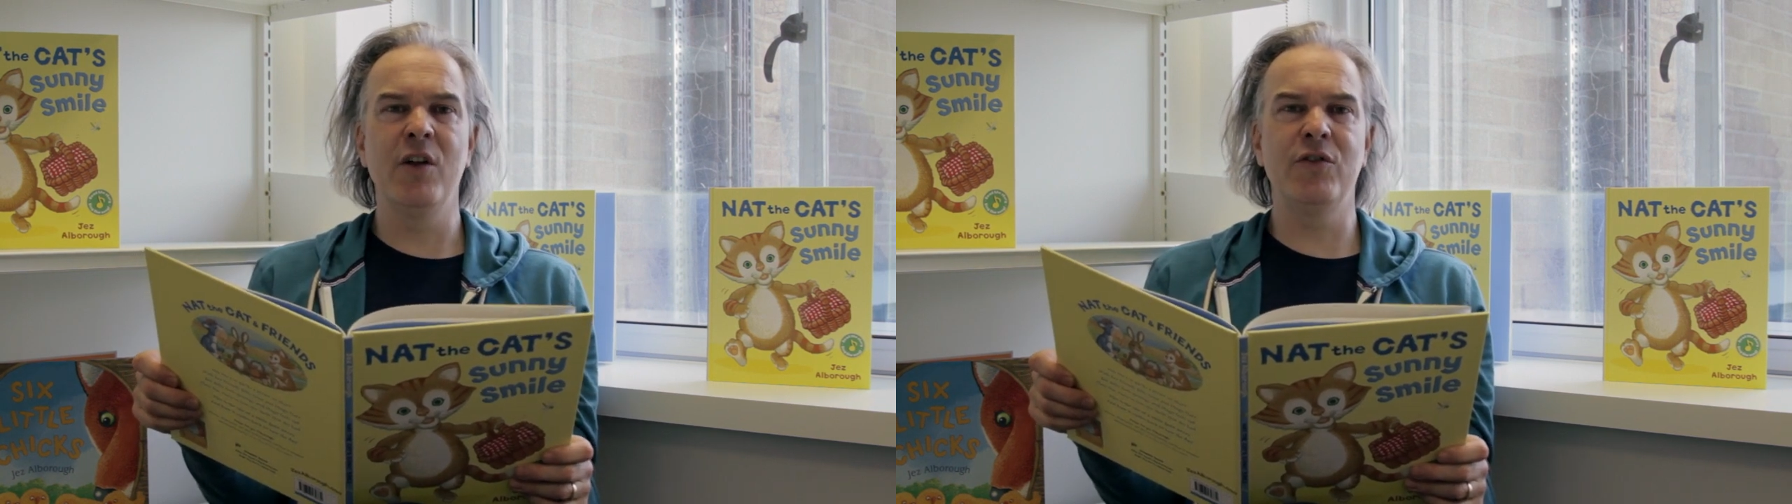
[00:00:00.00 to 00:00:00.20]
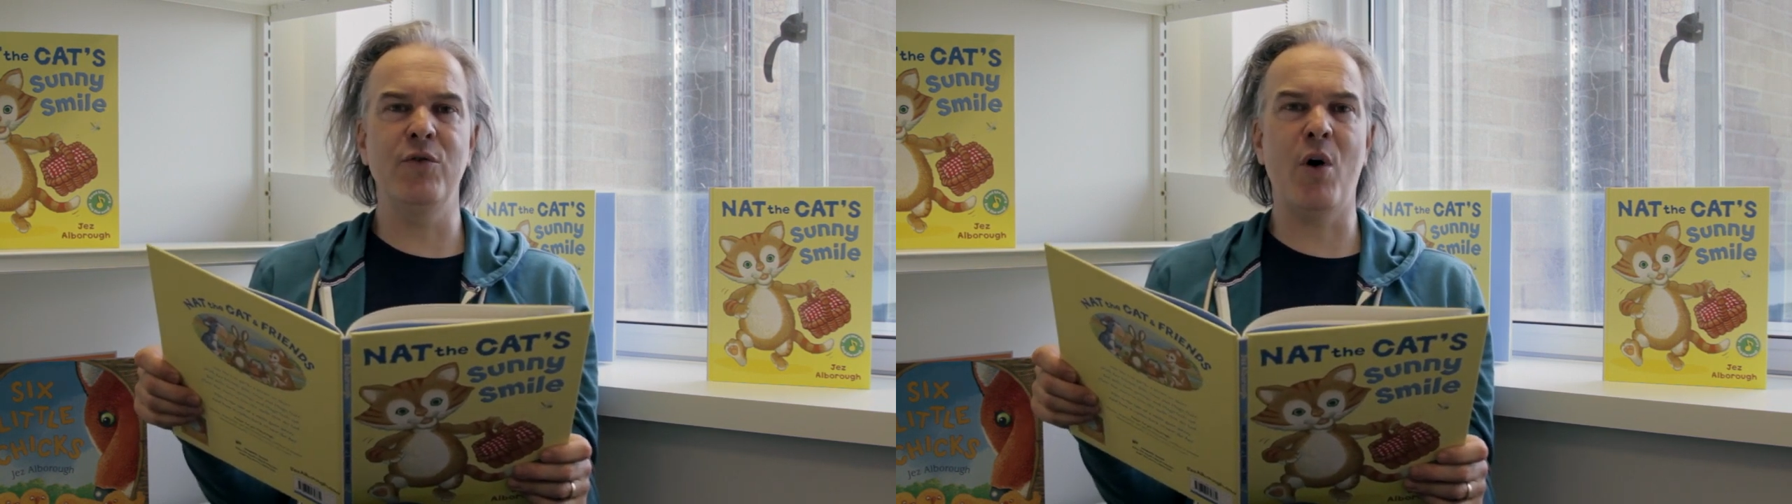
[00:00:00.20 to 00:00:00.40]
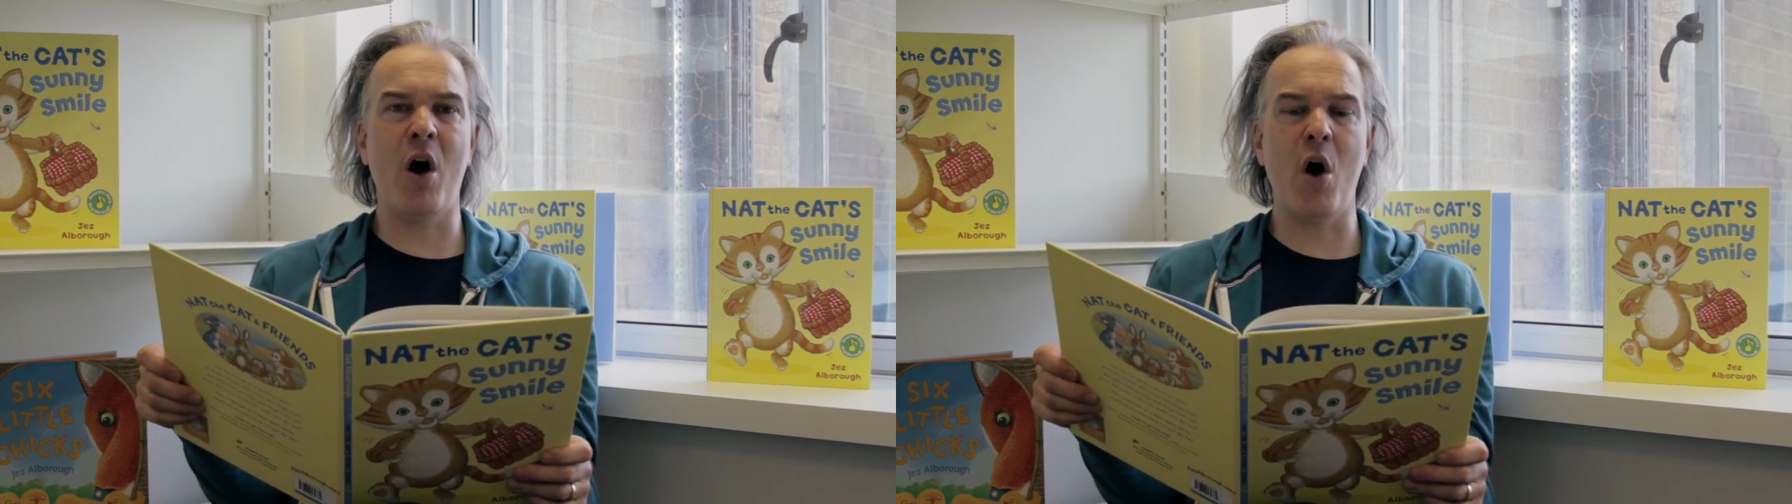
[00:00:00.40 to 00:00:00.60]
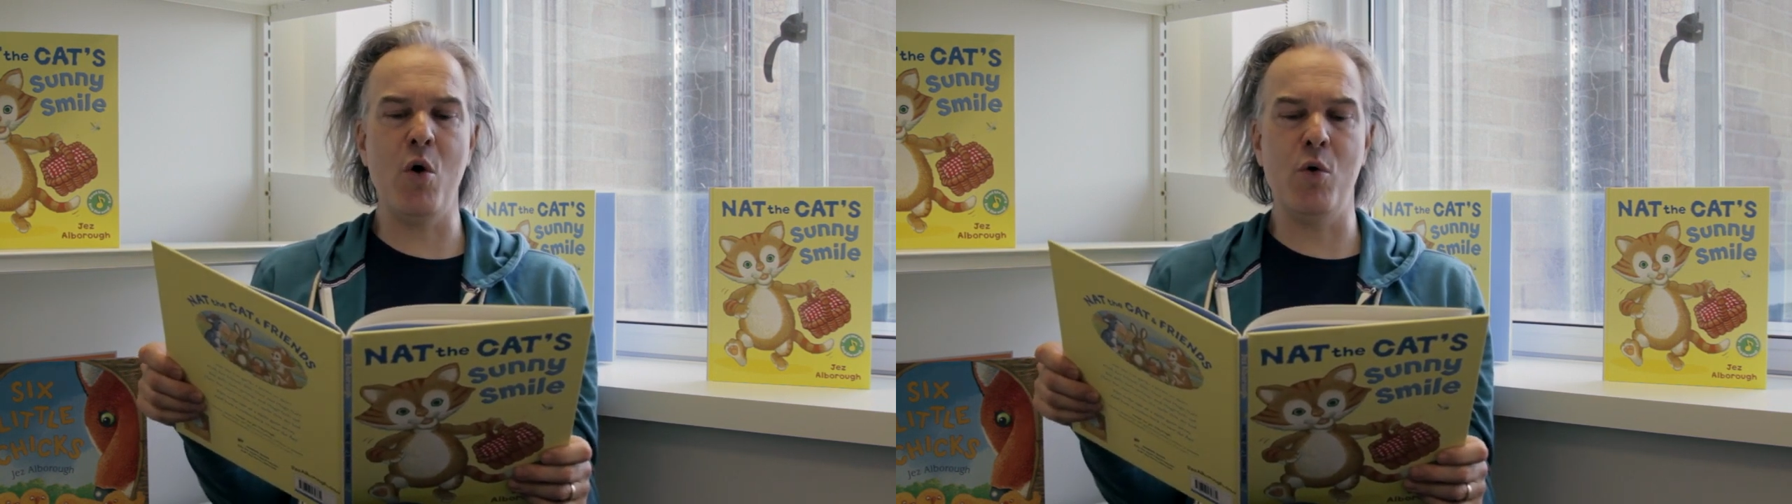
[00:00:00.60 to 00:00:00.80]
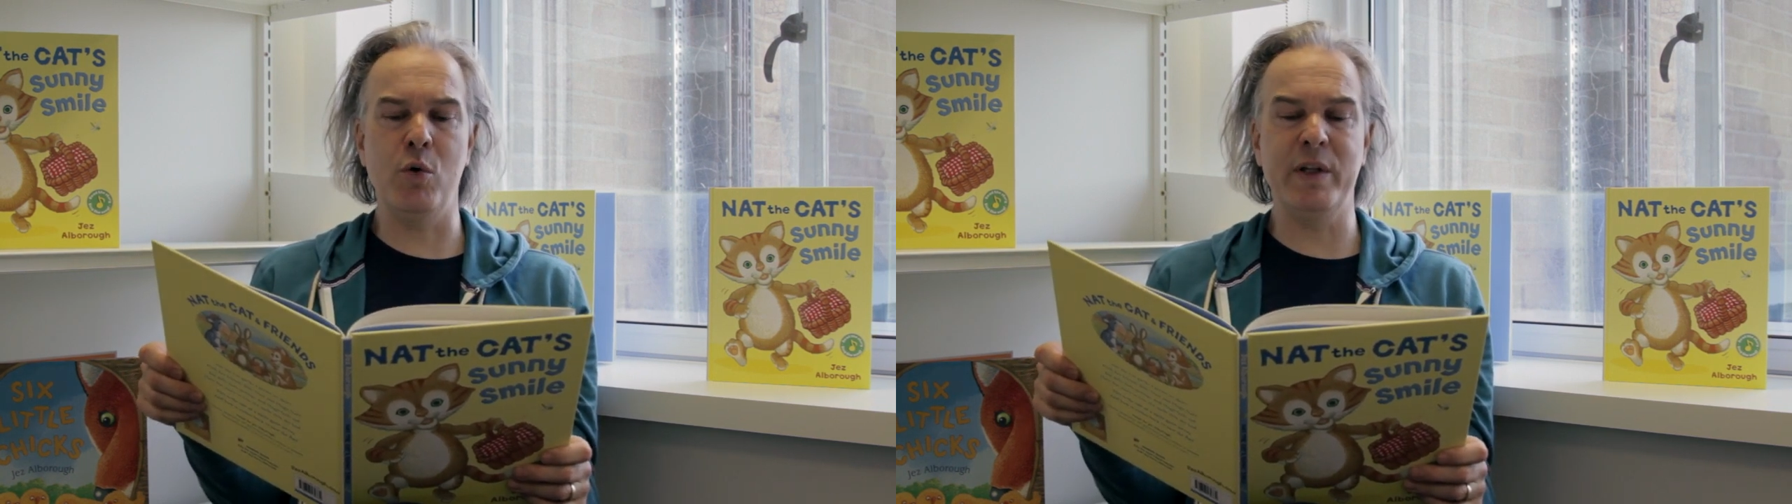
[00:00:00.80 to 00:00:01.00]
to
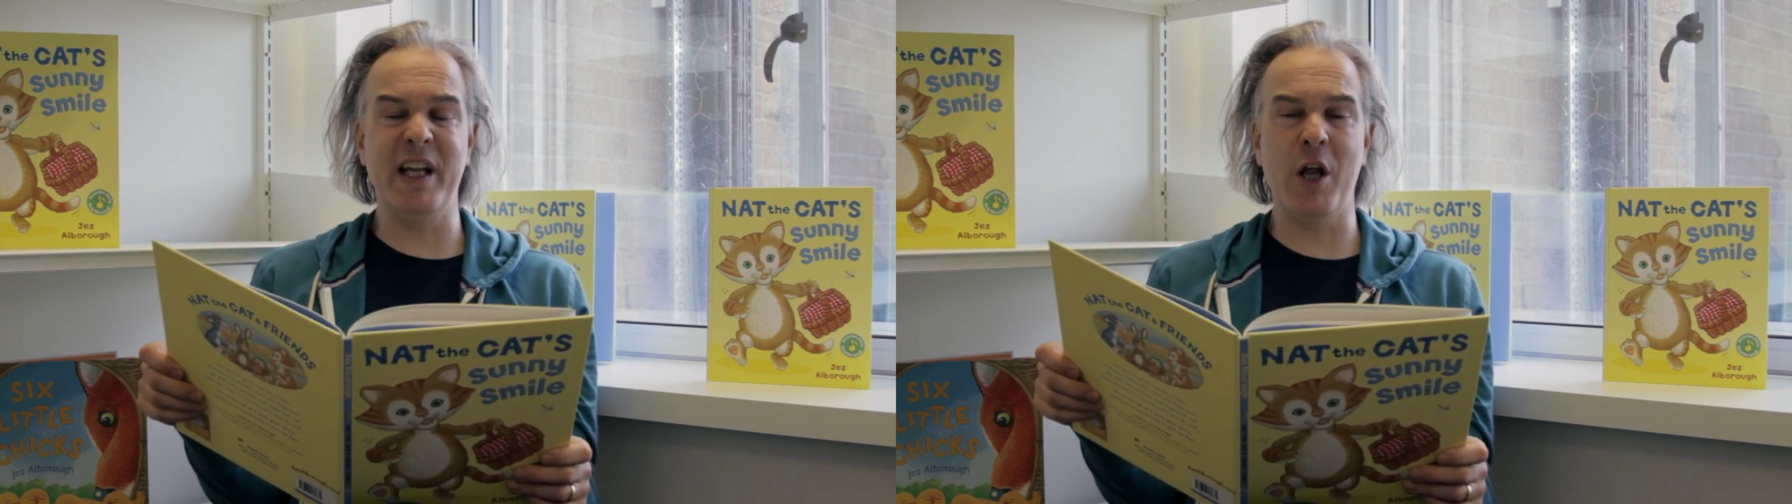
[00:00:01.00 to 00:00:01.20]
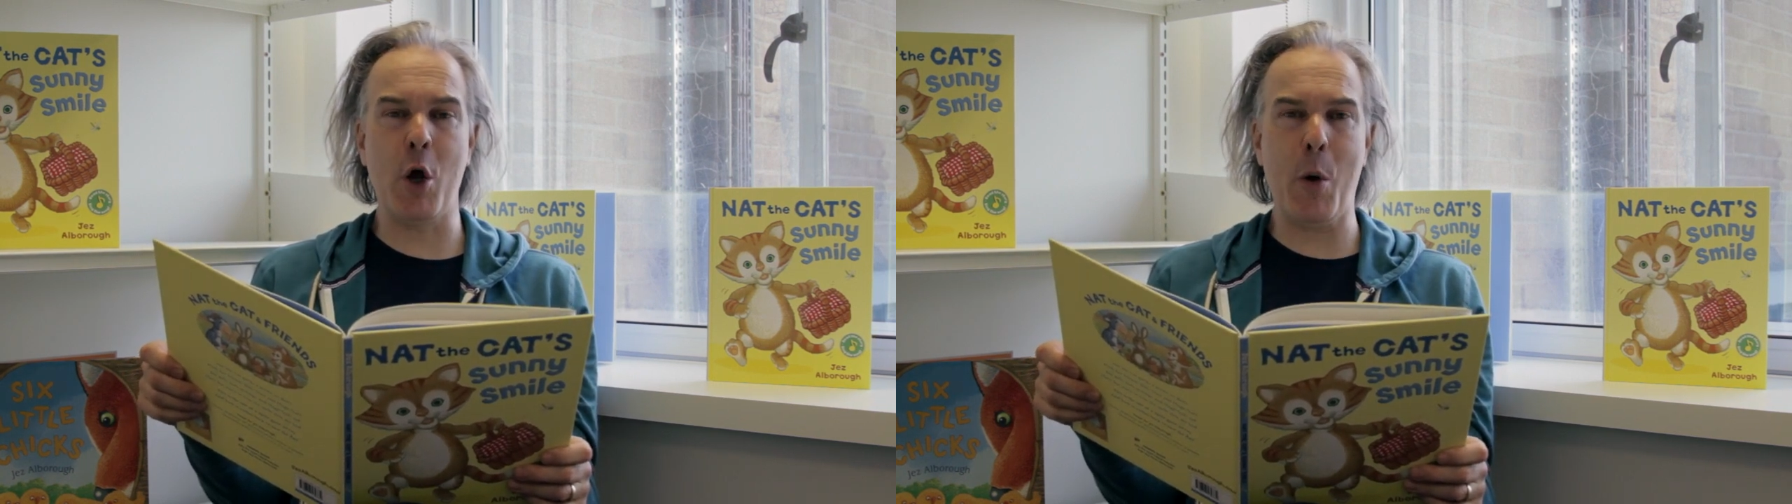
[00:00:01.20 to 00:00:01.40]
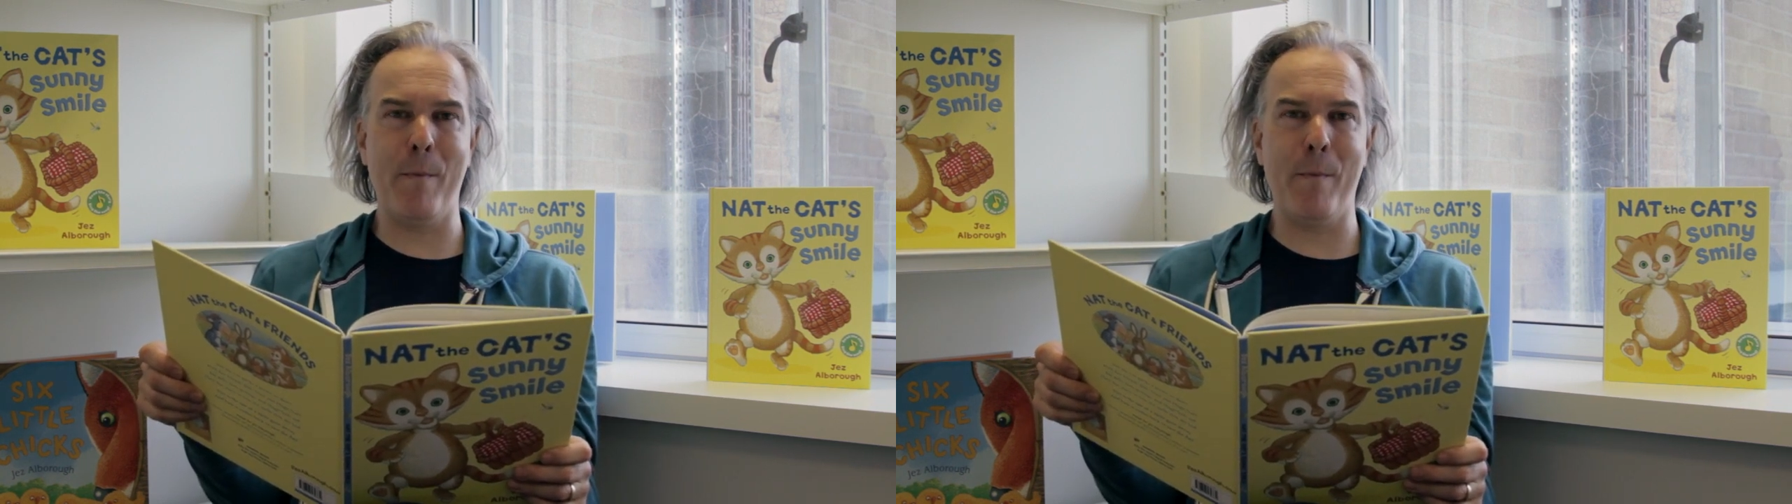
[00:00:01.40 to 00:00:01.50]
hold in her